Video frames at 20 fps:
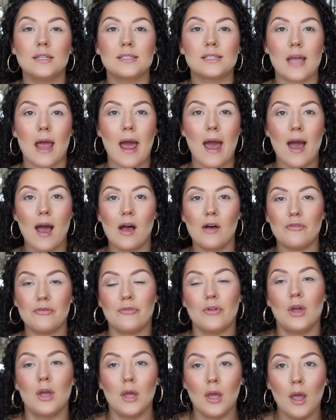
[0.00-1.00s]
to have
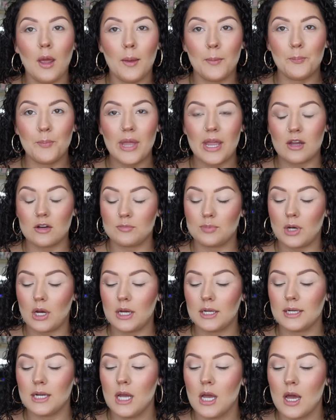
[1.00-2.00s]
makeup
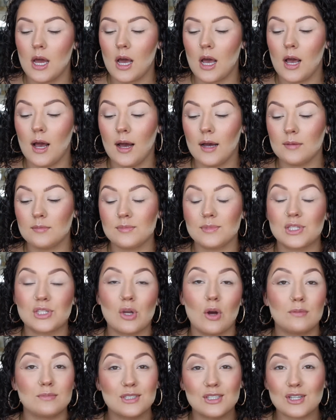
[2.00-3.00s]
on.
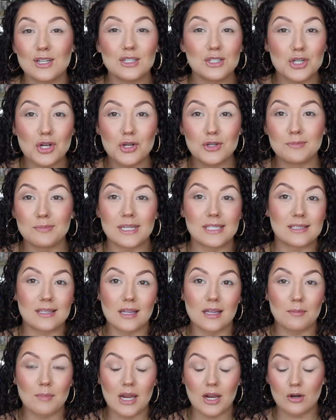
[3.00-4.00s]
So I'm just going to show you
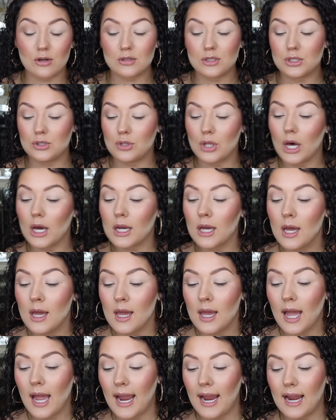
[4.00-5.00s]
basically my go-to look,
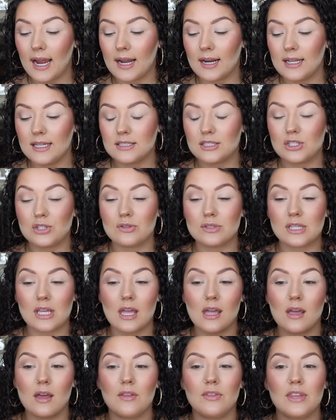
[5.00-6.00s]
and it's
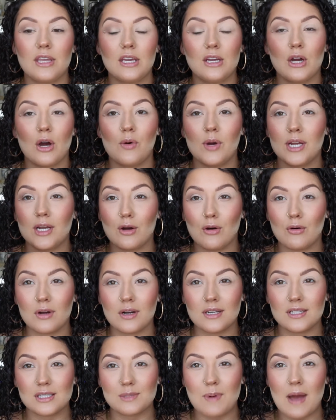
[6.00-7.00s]
using the Going
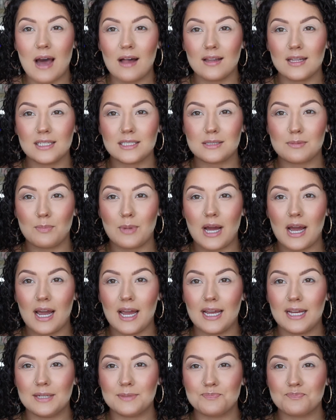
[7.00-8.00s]
Coconuts palette
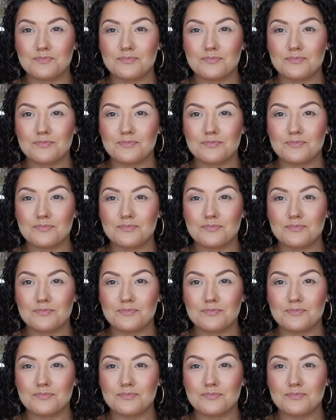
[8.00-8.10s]
by